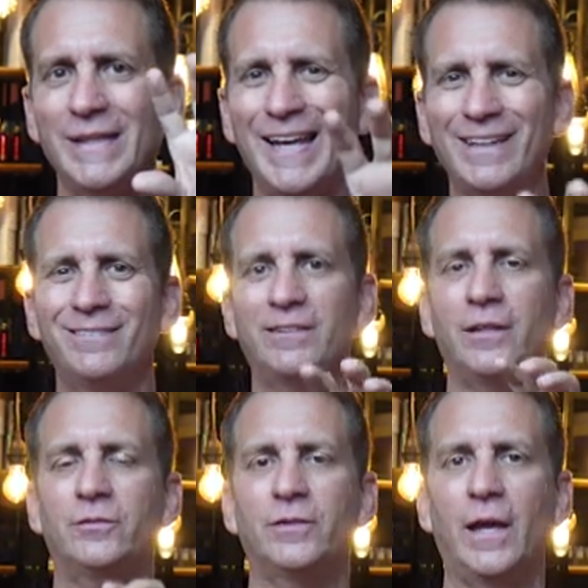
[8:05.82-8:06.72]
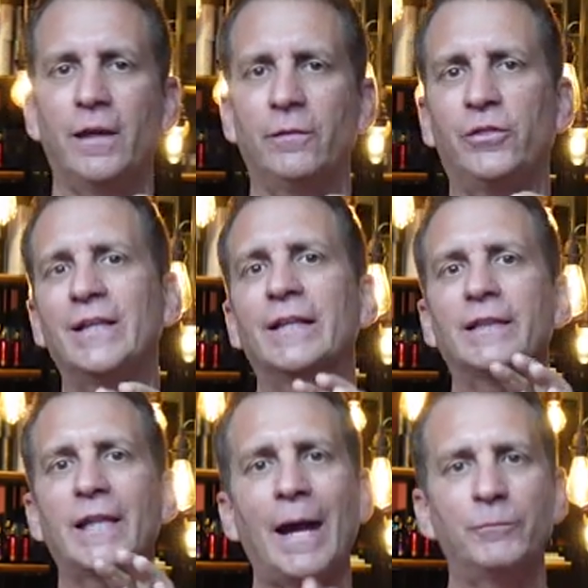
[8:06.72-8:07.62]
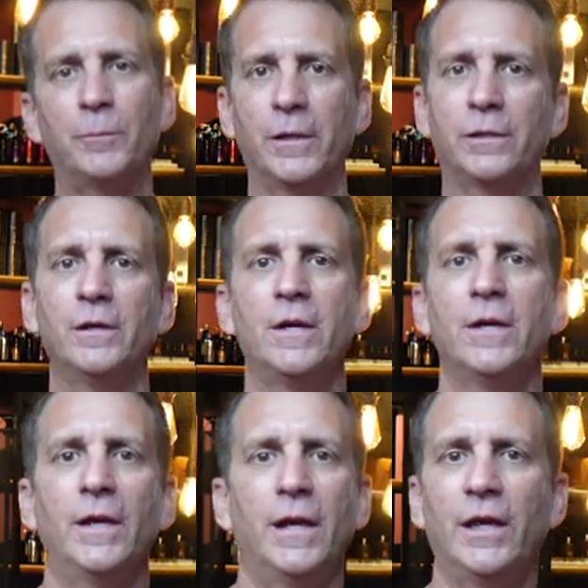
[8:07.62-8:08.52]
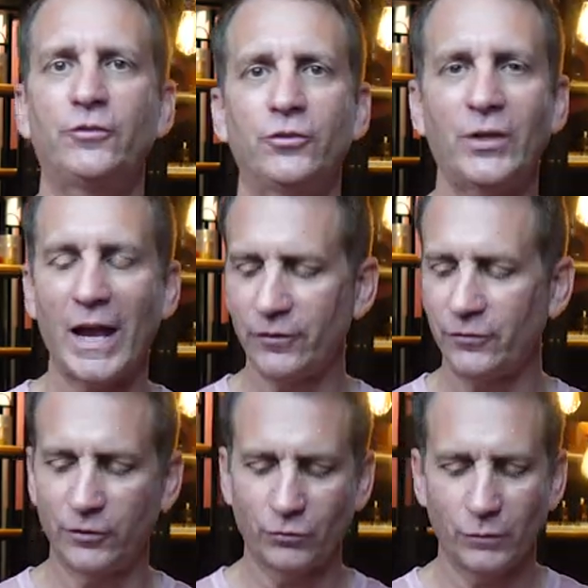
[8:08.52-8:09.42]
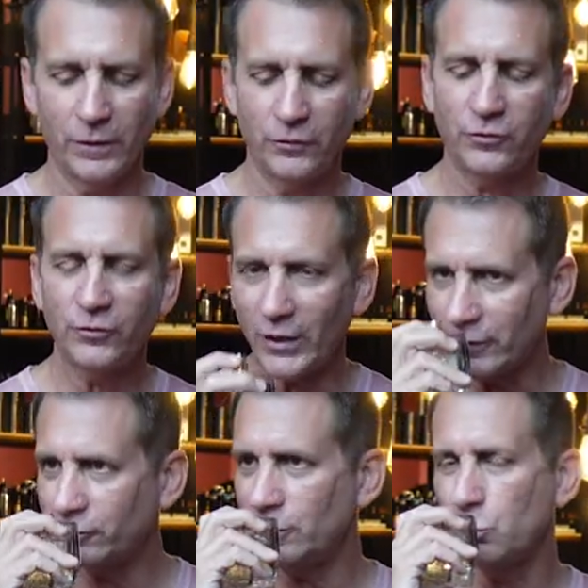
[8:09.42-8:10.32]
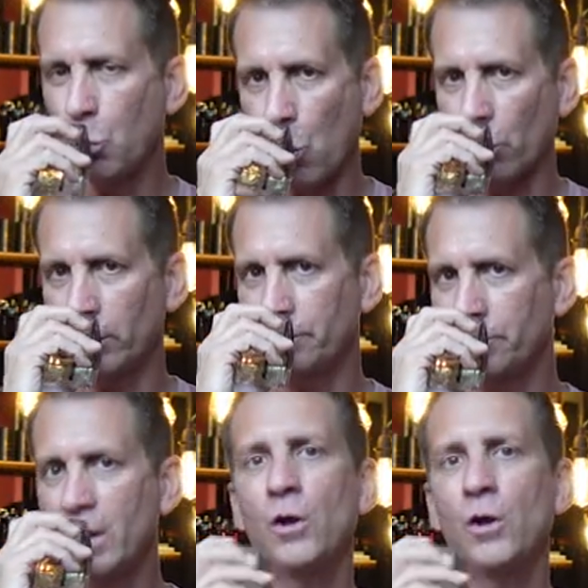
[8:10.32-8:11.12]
the incense, and the labdanum, it just has this sexy, warm